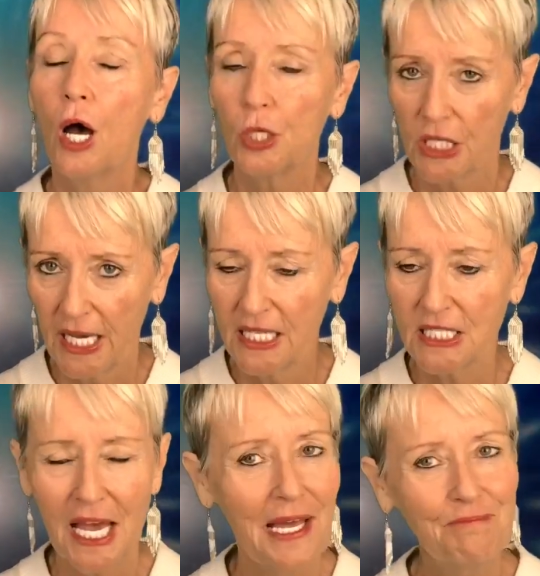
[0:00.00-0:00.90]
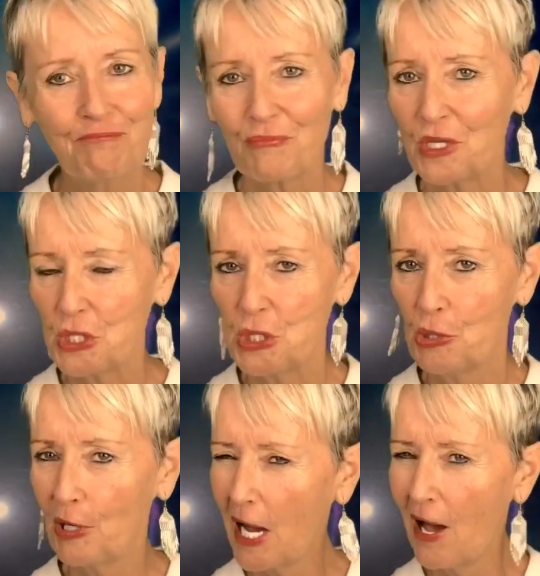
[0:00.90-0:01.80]
okay, dad,
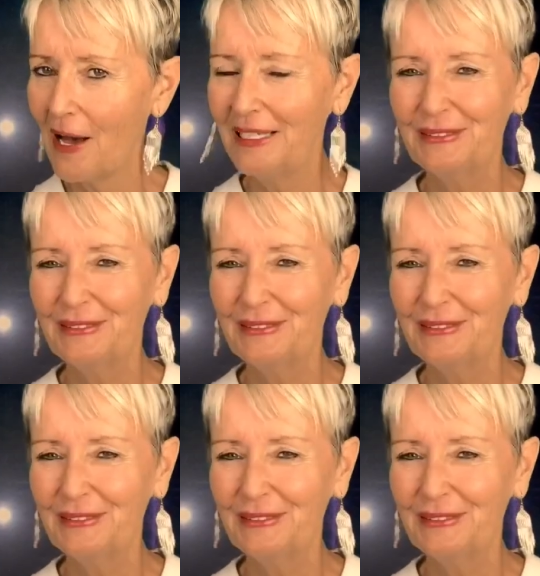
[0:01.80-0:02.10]
you and I,